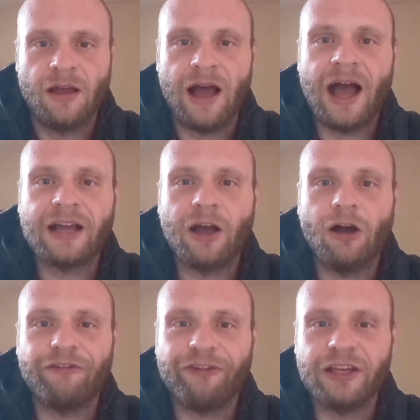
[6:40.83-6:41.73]
I
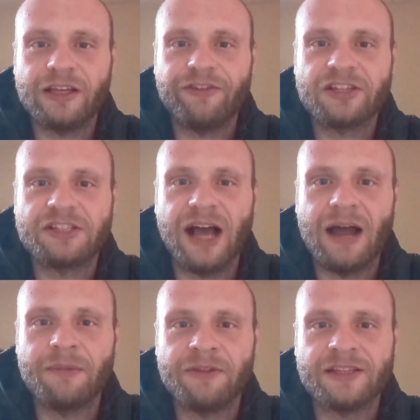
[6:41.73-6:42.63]
can't think of a
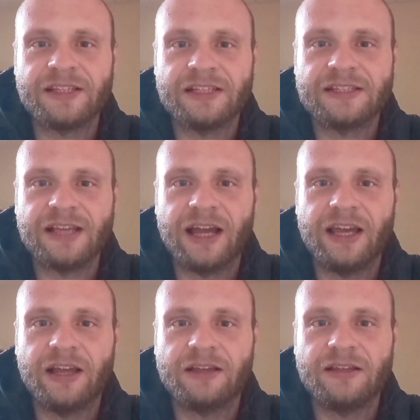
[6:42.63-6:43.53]
time in this
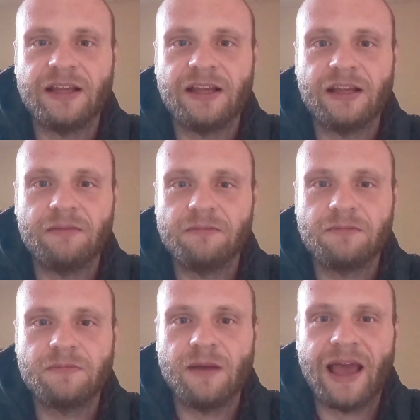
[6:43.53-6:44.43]
entire
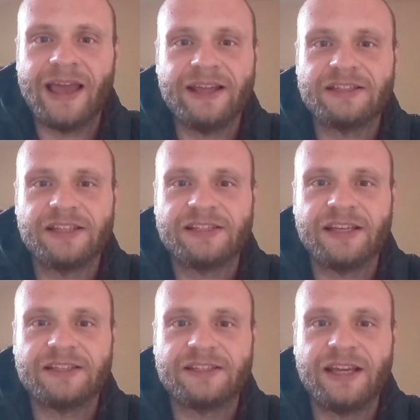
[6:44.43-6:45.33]
8 to
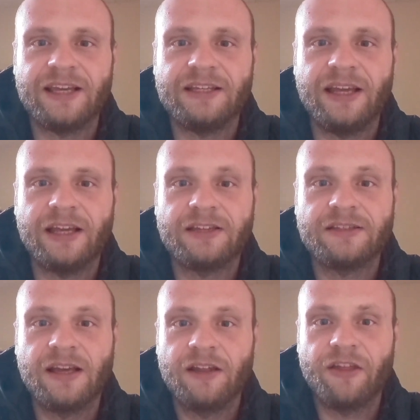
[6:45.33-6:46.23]
16
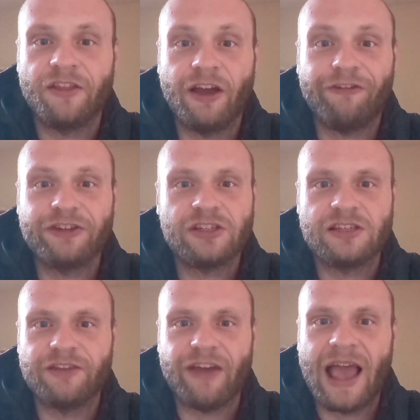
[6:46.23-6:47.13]
years that the
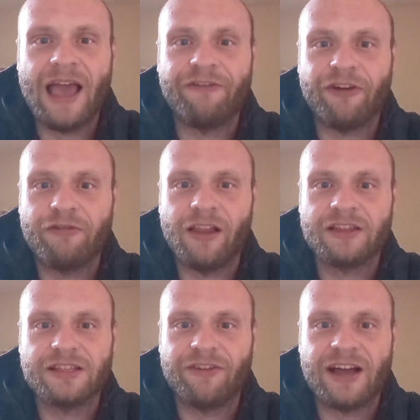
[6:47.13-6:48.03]
officers have ever
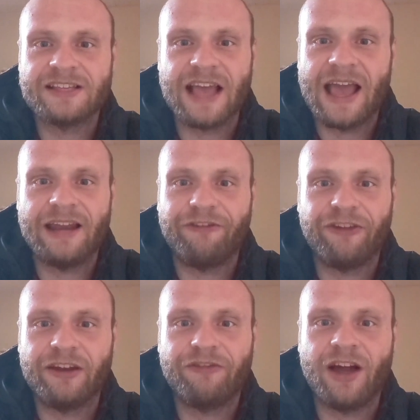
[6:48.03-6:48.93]
relativised
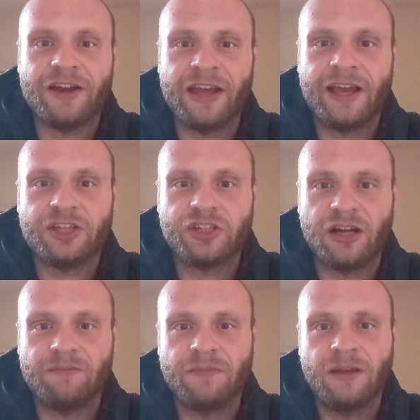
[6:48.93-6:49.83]
anything of that
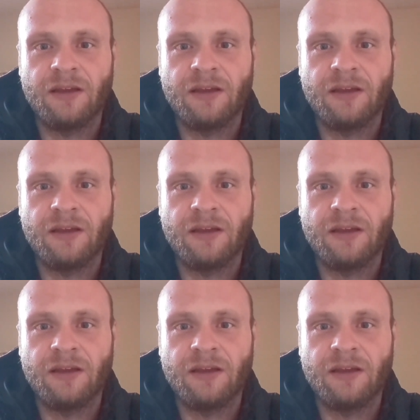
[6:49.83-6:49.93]
nature.